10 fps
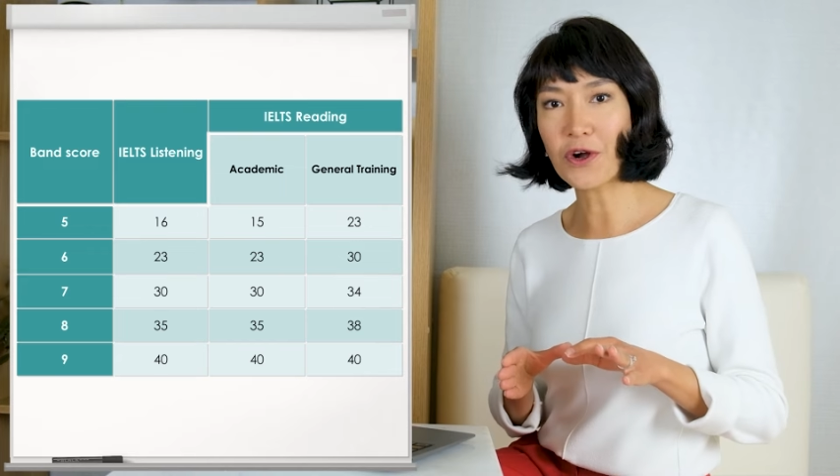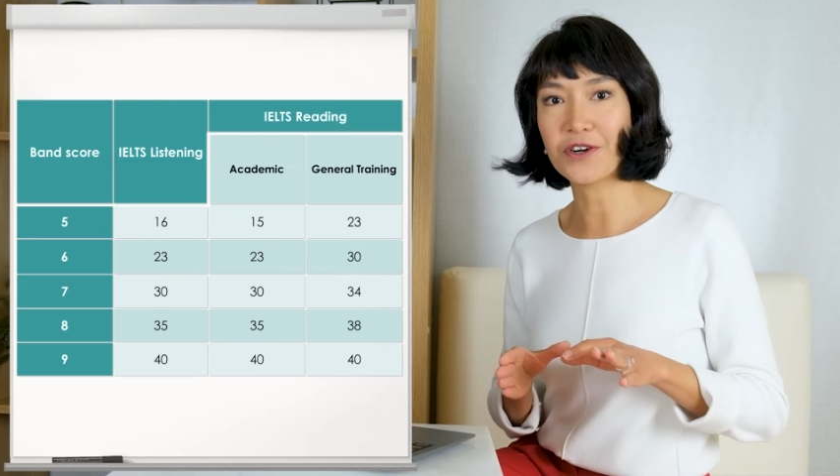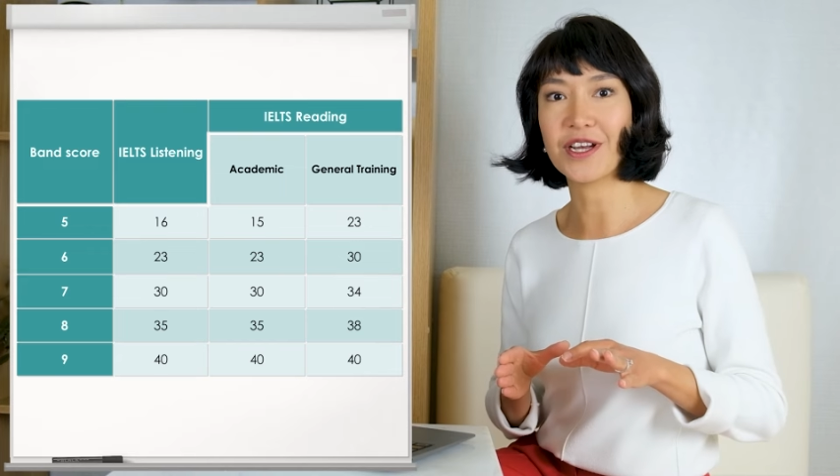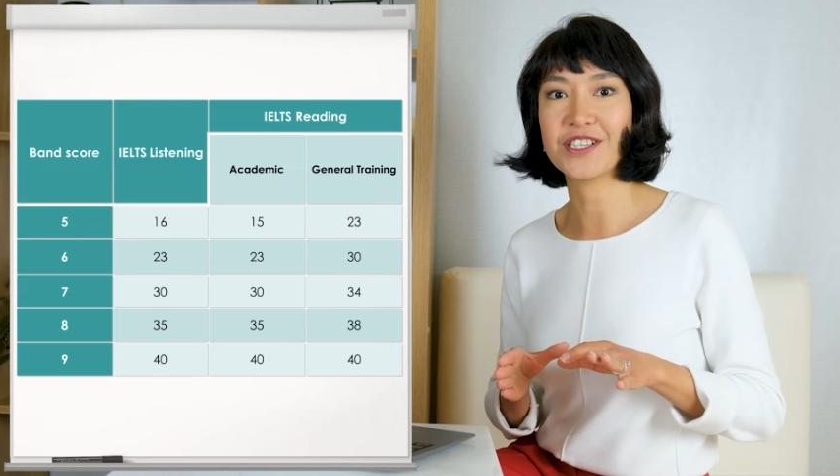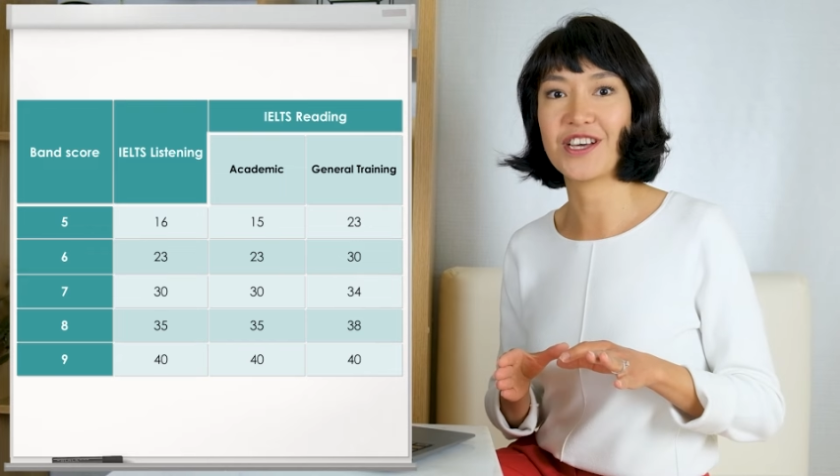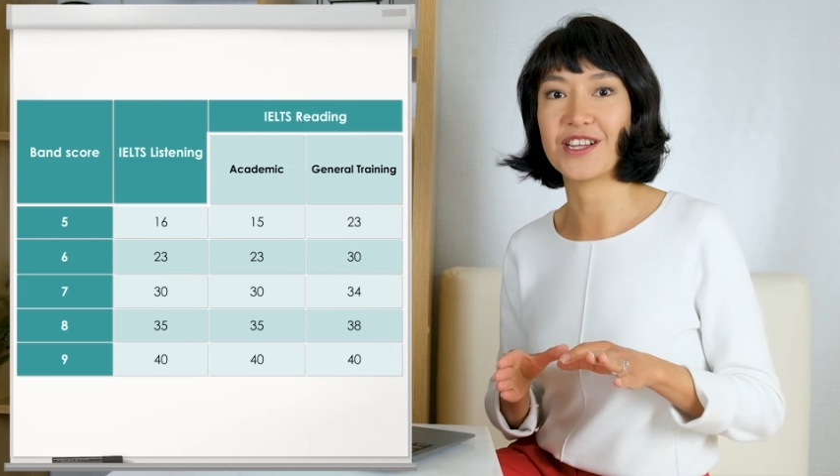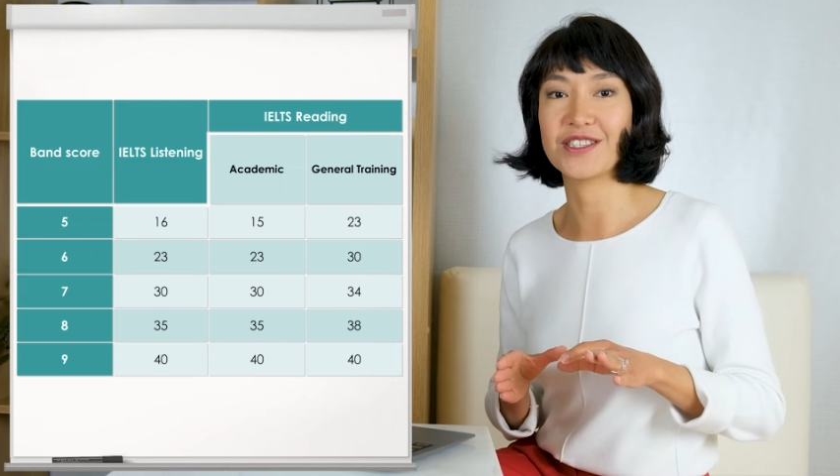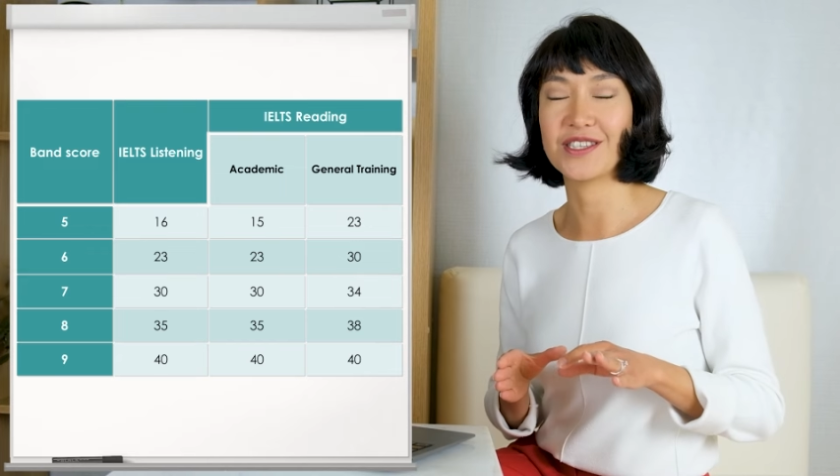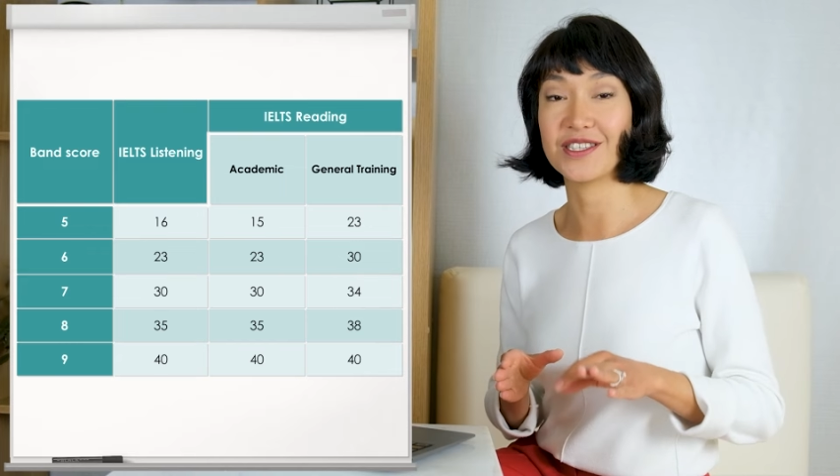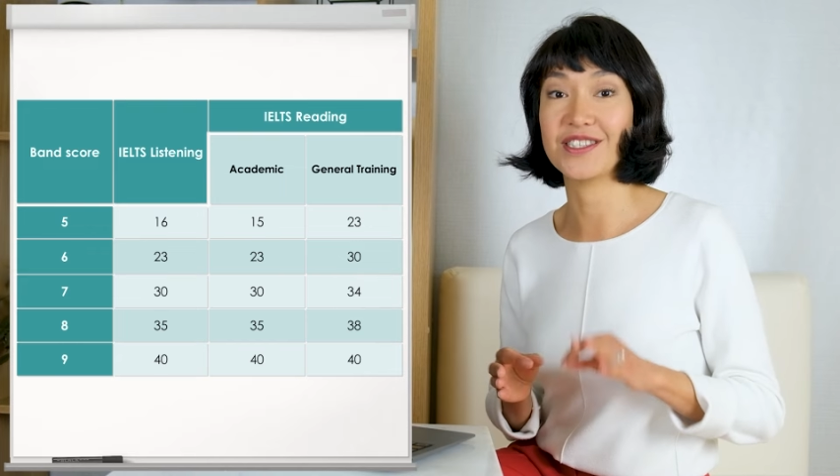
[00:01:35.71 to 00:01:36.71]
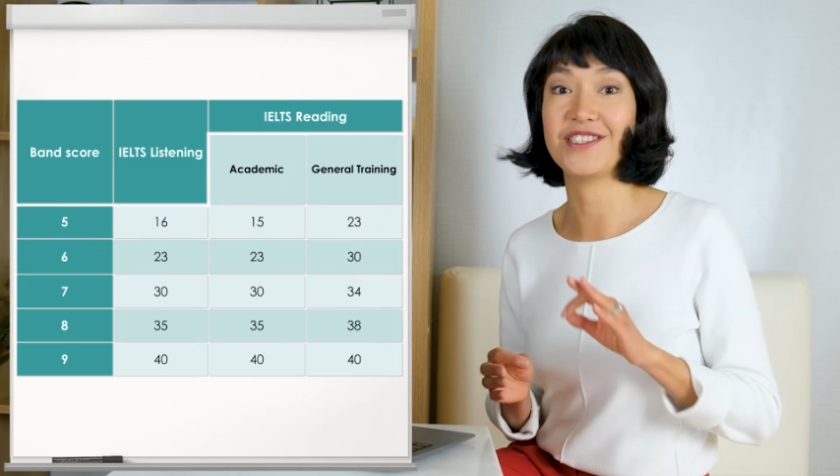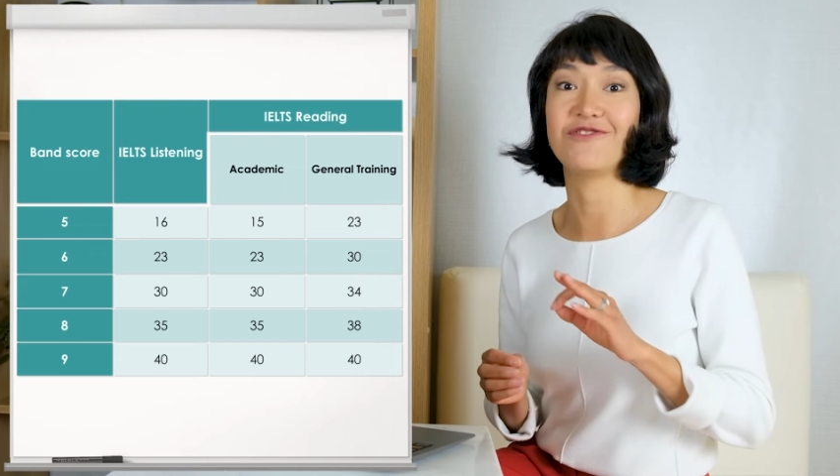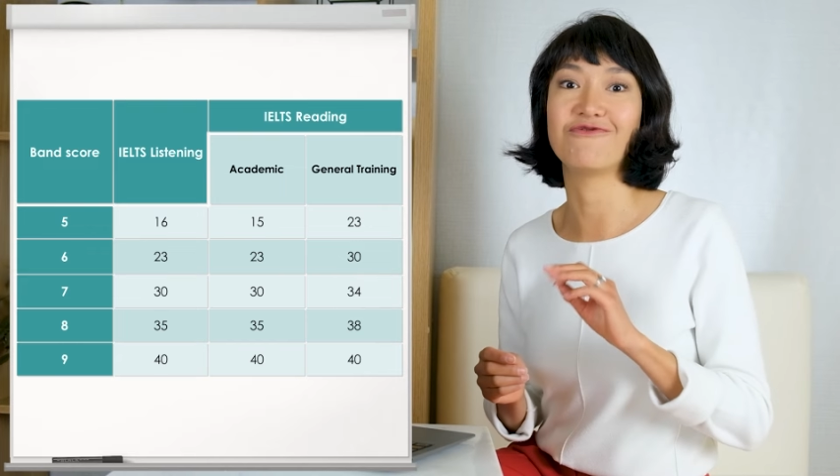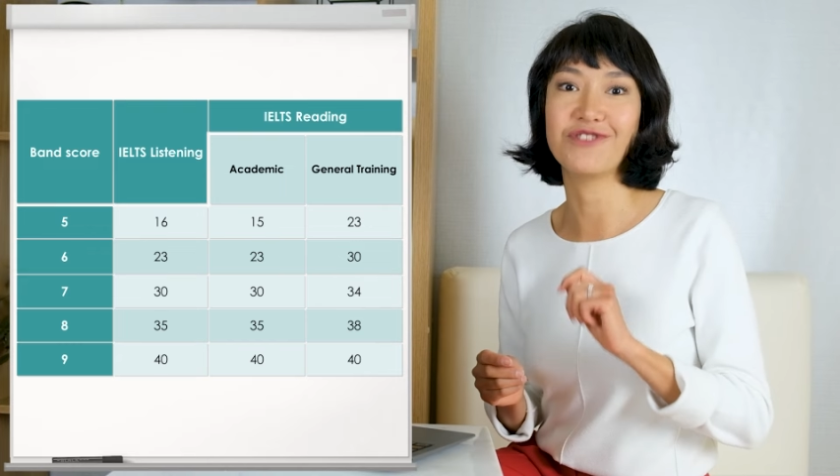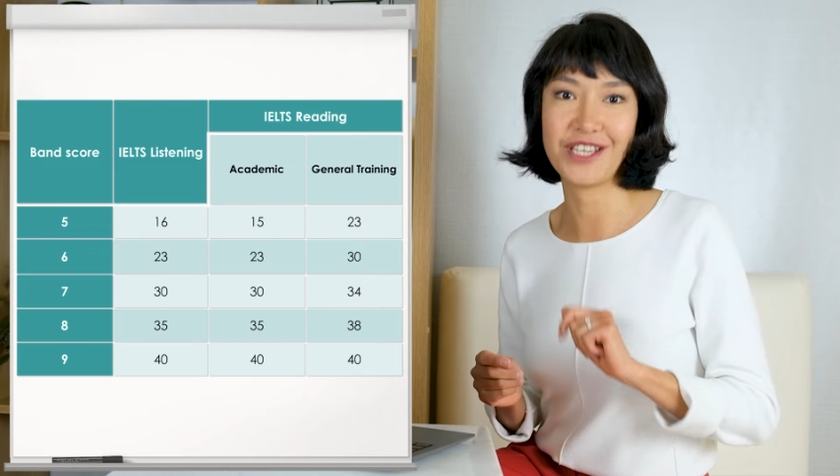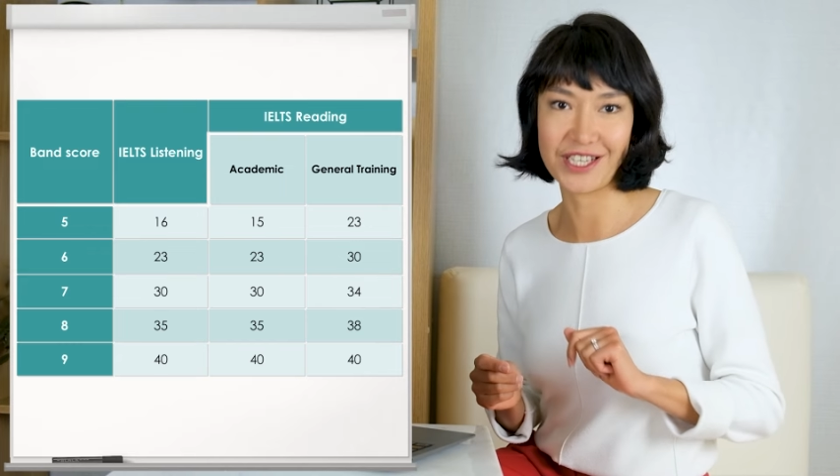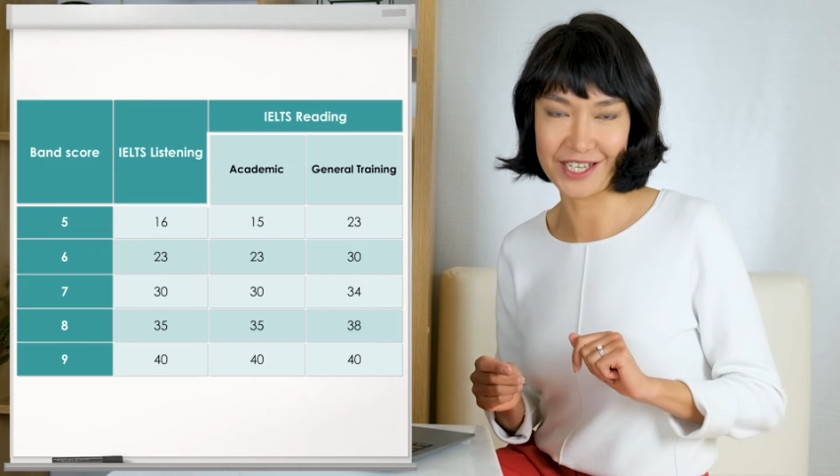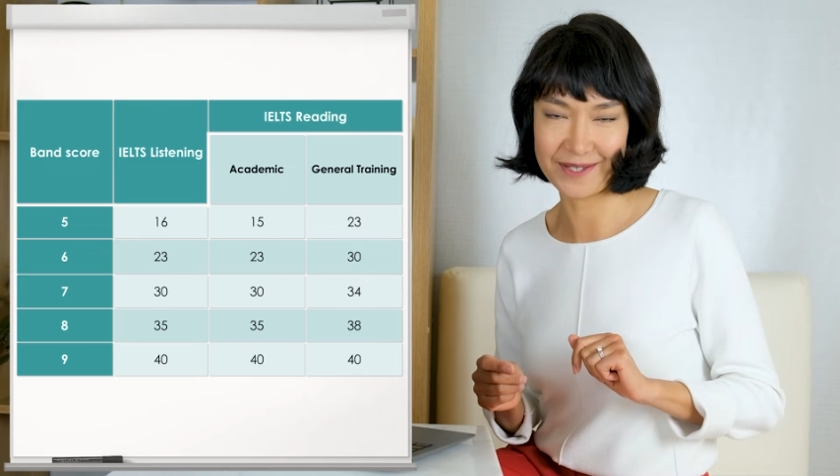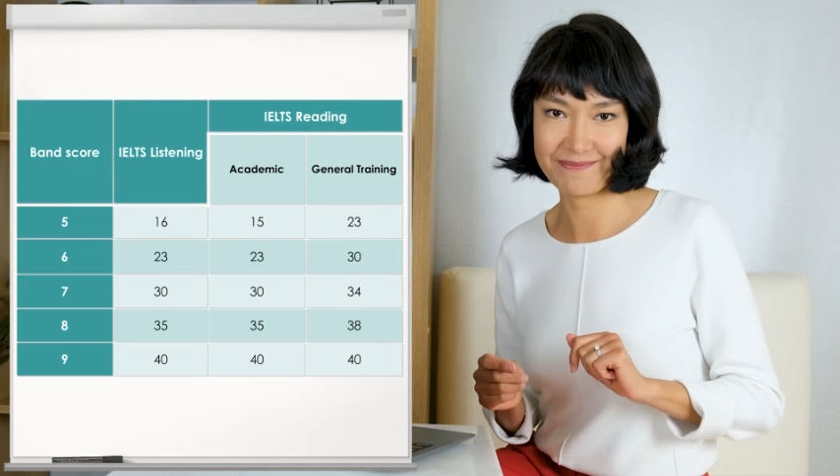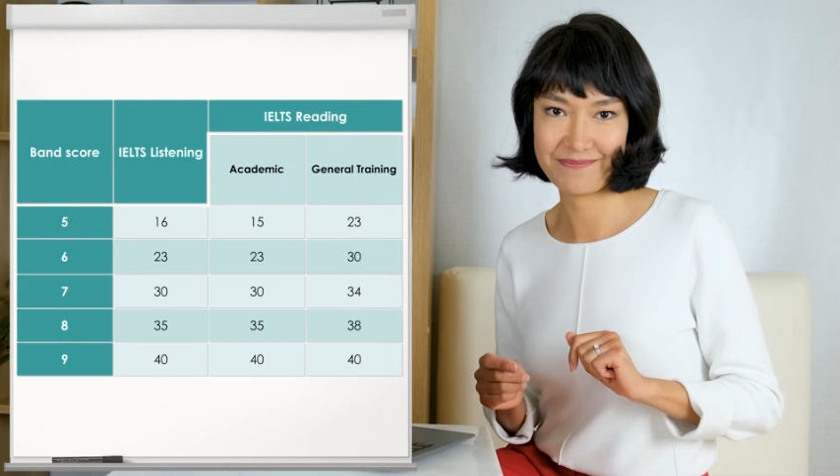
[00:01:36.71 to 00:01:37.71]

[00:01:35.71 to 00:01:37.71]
correct answers in reading.